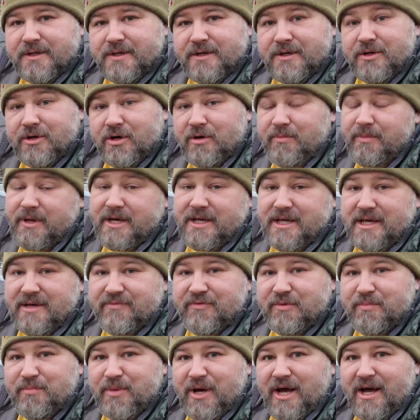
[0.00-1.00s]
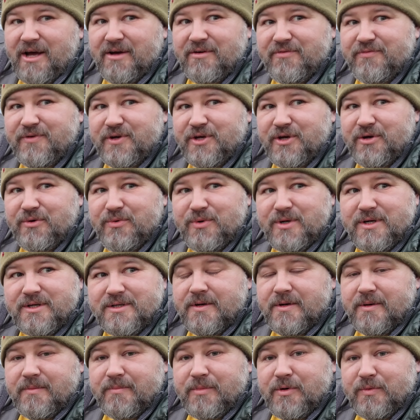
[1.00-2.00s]
you know, make it even better for you.
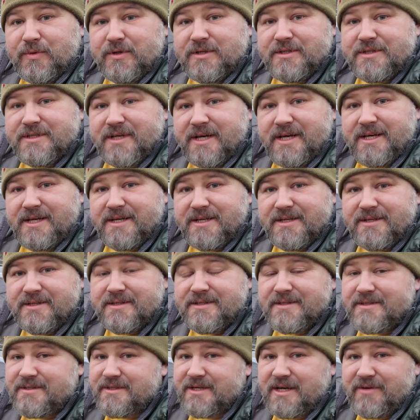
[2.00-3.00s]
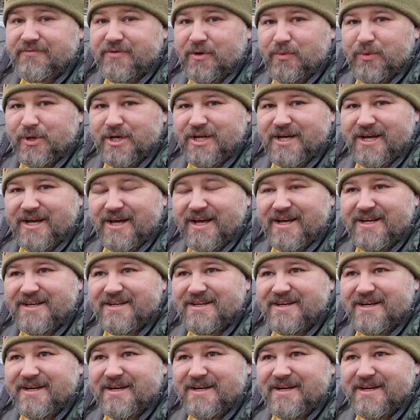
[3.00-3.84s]
But we'll see if I win it, eh?